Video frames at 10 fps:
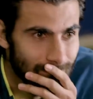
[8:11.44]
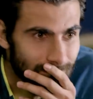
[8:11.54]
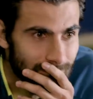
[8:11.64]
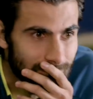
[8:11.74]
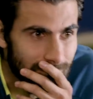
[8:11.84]

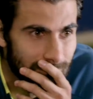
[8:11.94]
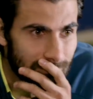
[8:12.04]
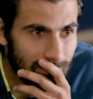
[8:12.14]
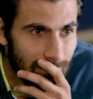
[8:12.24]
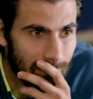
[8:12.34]

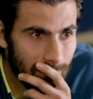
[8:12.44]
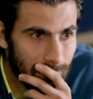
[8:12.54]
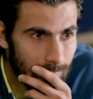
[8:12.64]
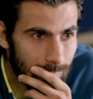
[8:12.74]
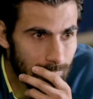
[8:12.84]

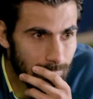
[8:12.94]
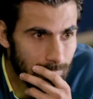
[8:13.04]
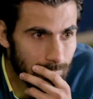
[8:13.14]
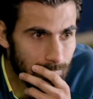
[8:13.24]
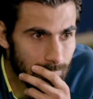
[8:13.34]

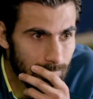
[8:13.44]
Nobody speaks.